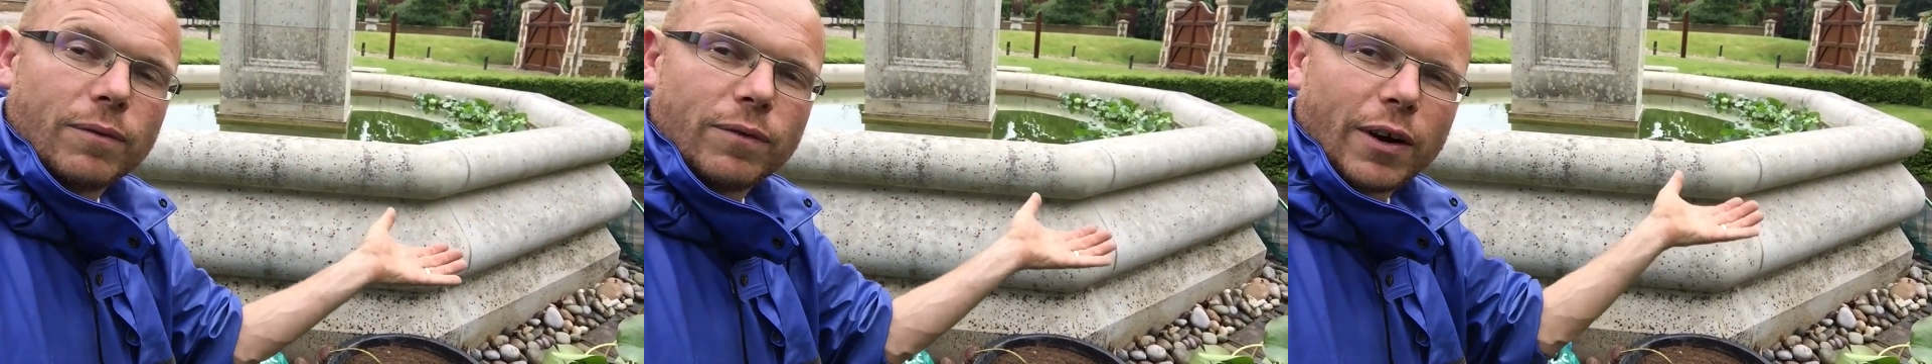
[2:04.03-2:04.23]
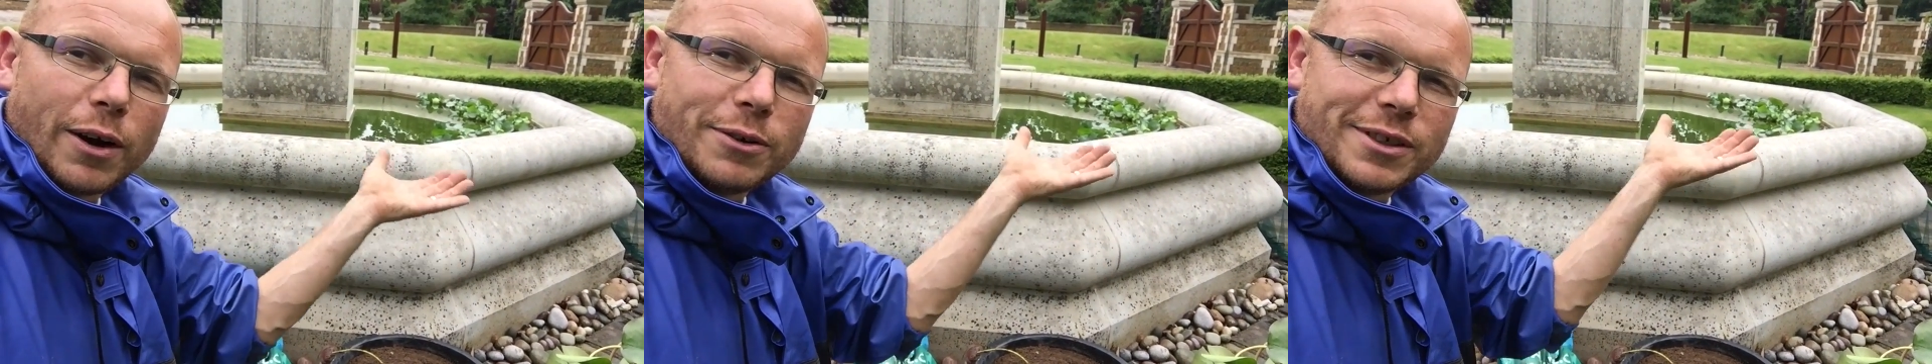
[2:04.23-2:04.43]

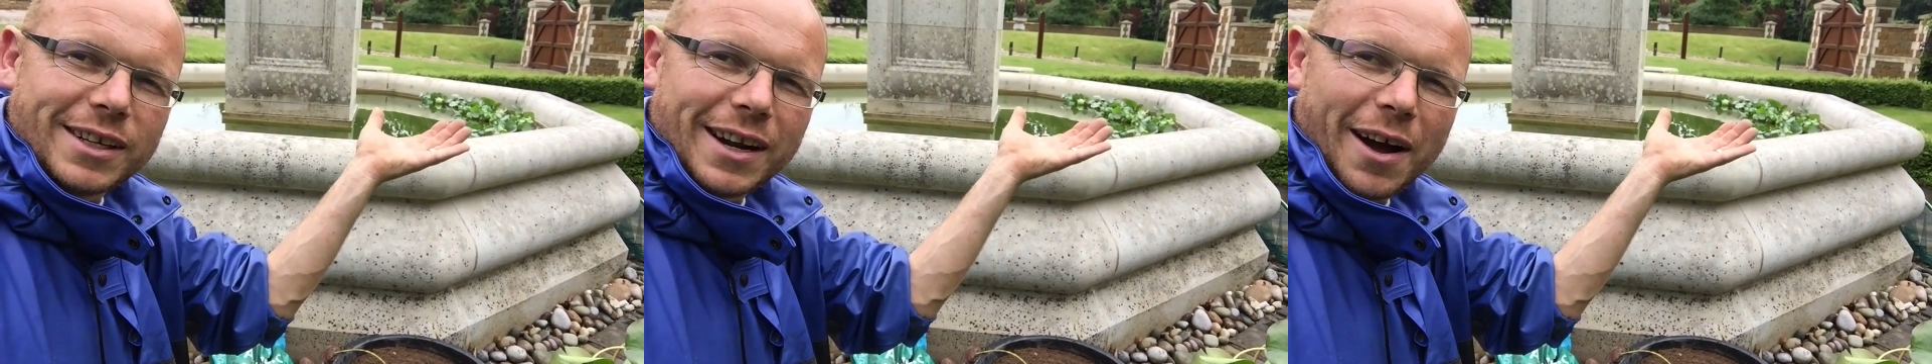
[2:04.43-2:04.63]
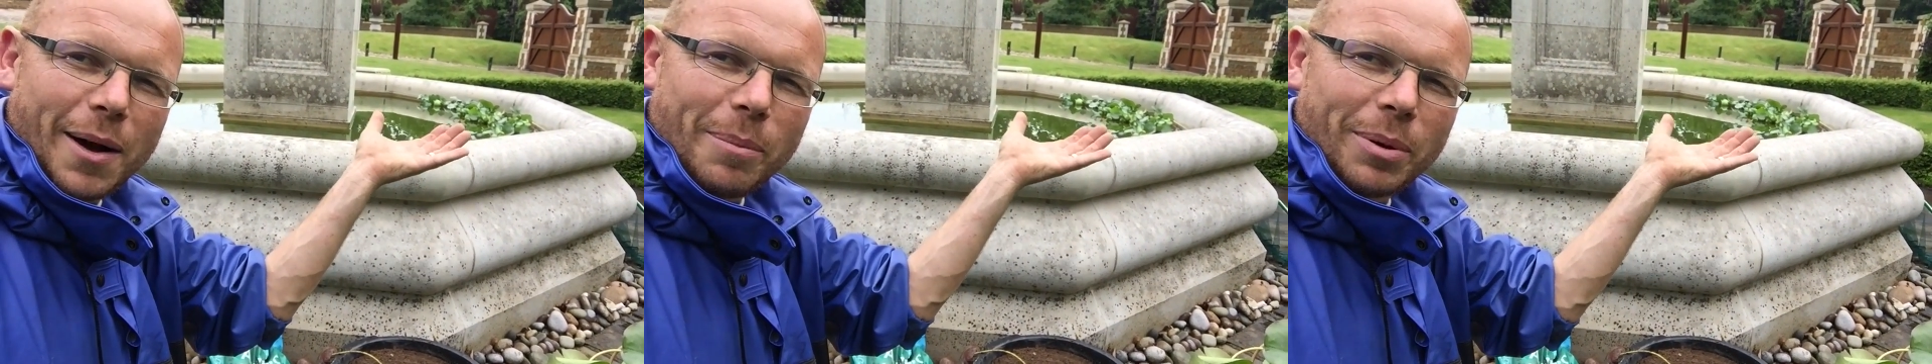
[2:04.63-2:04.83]

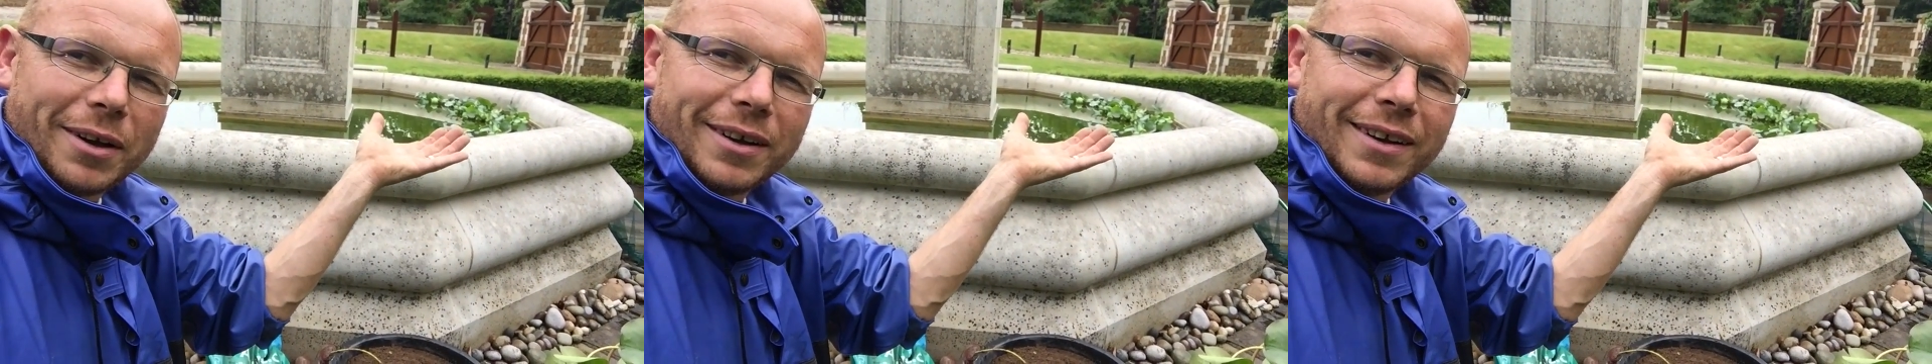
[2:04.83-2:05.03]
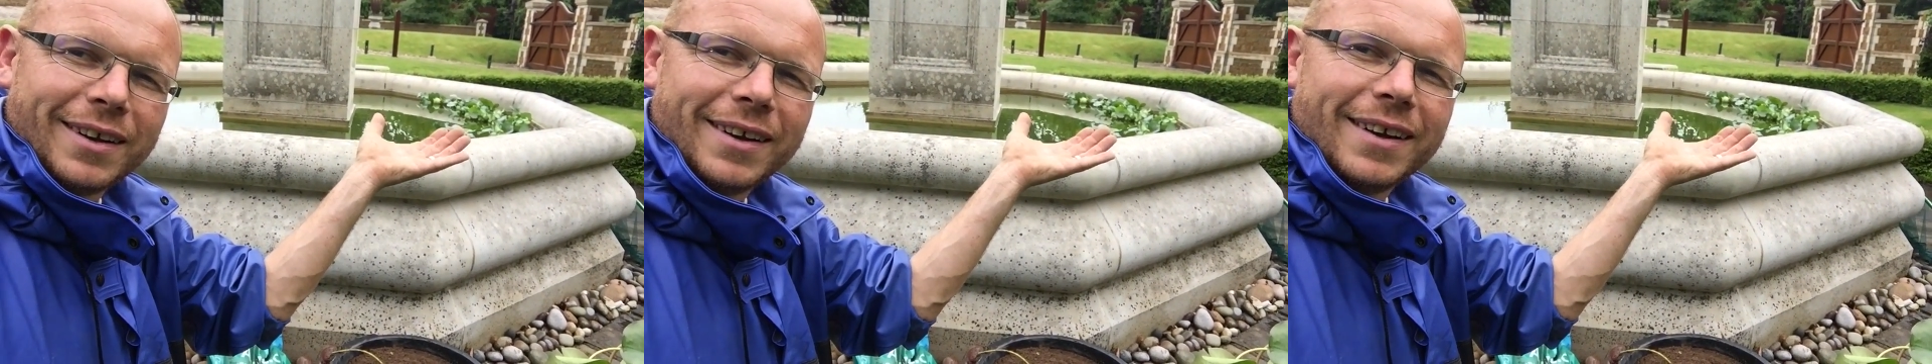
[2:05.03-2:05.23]
floated up,
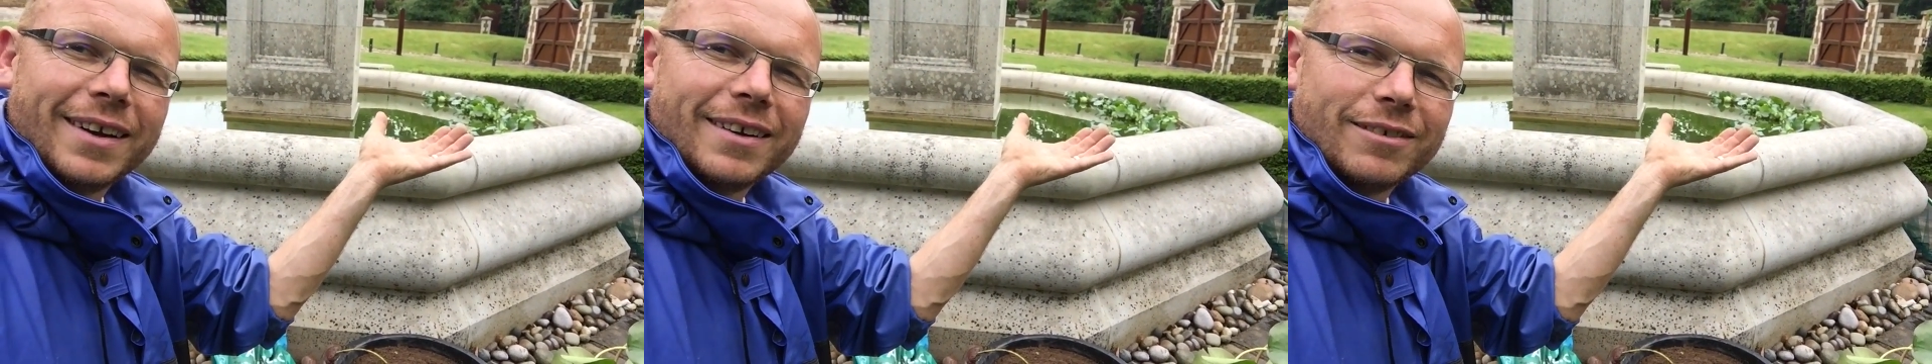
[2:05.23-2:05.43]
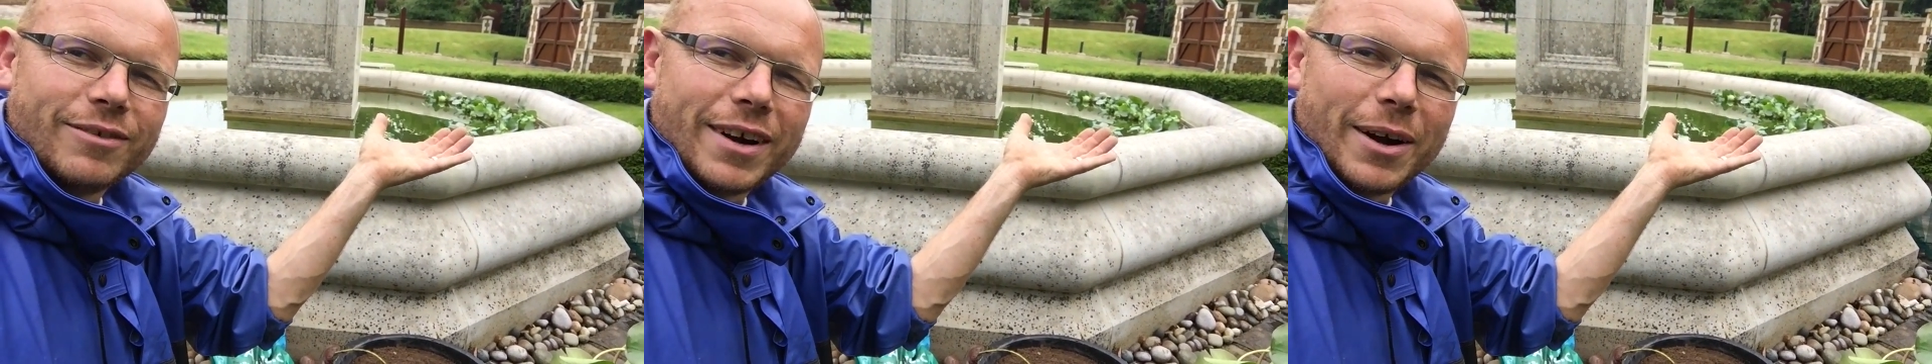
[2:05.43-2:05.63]

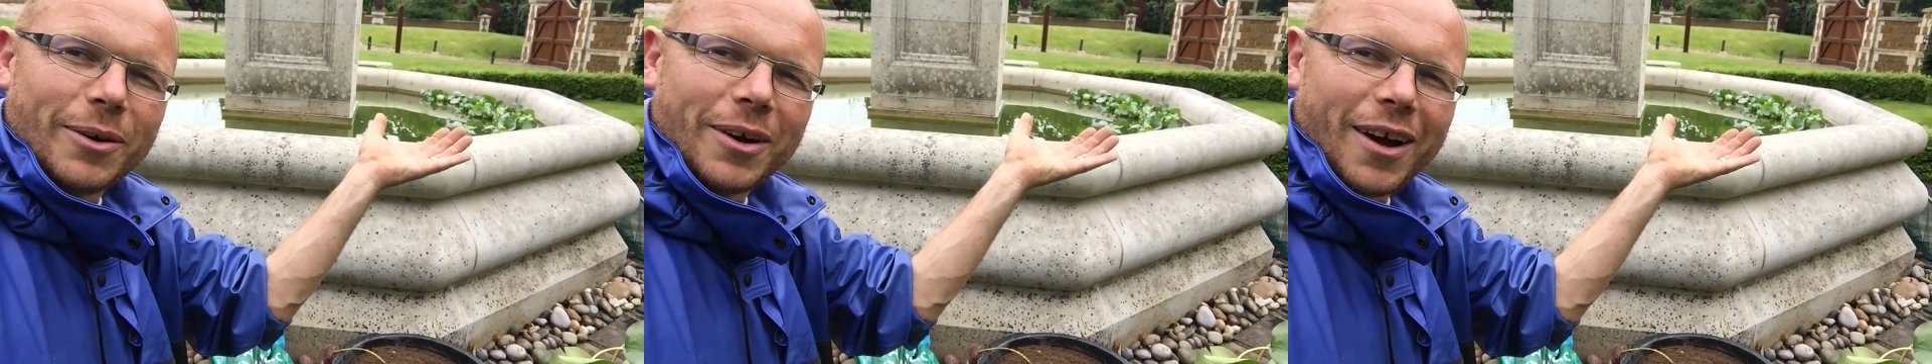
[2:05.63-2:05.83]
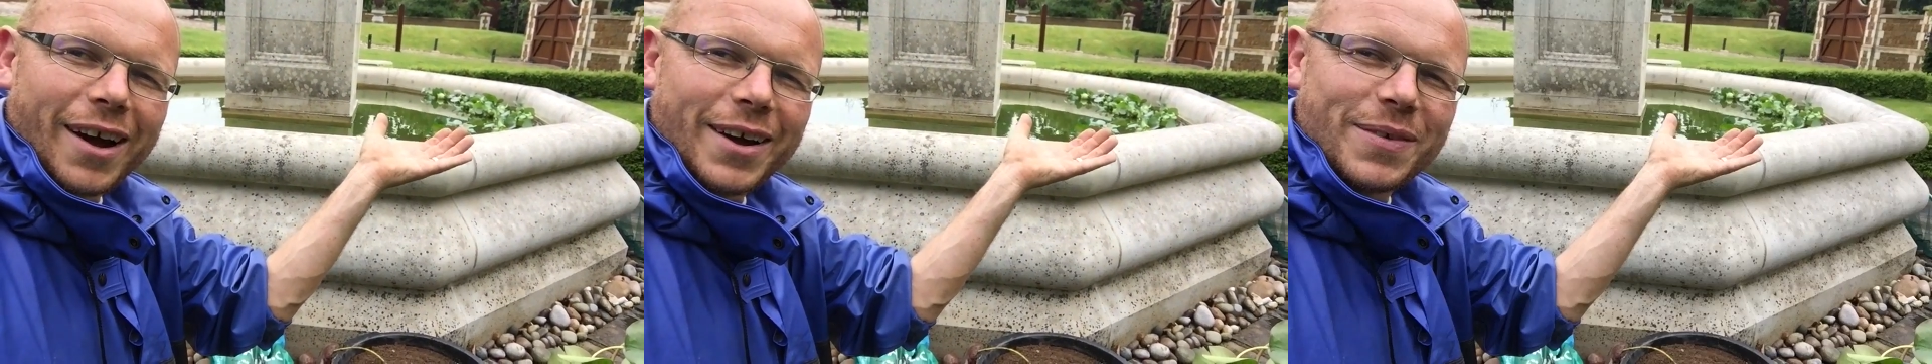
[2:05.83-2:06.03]
real
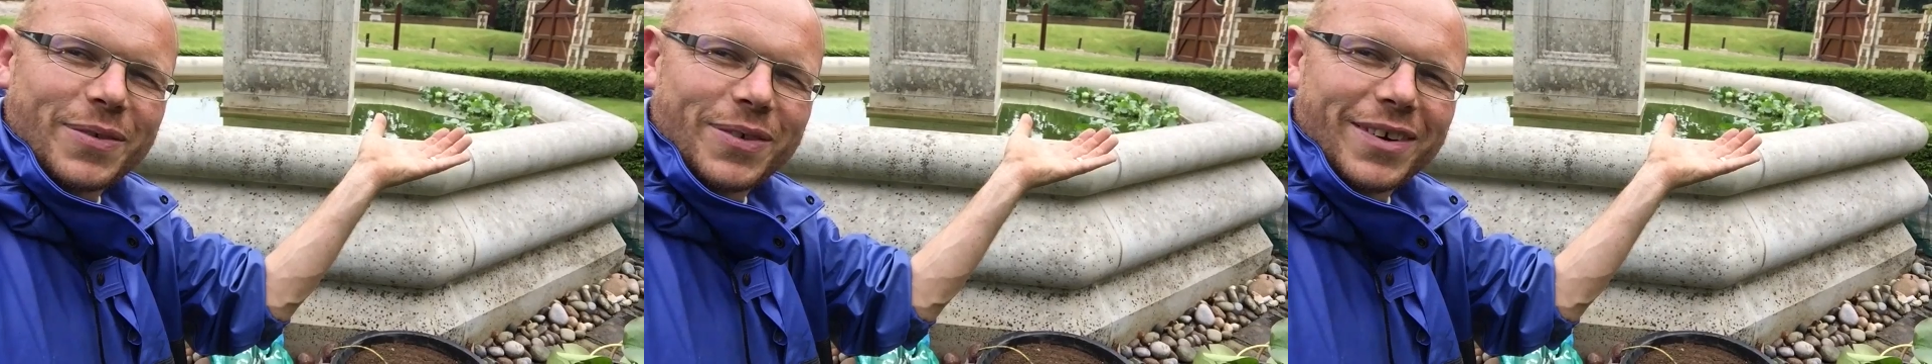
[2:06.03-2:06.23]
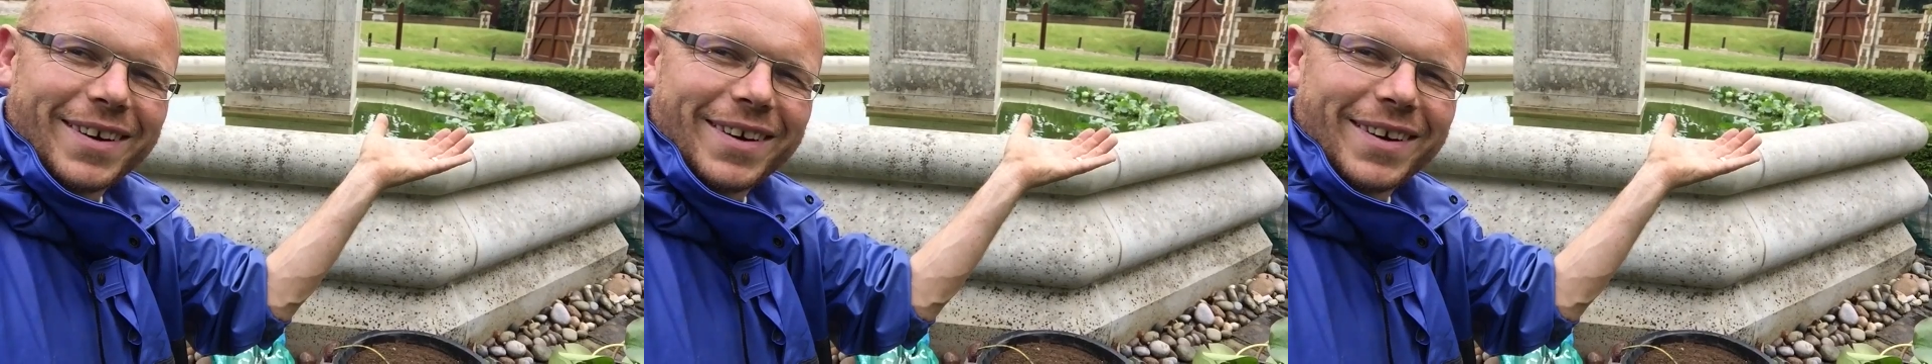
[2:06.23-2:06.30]
life,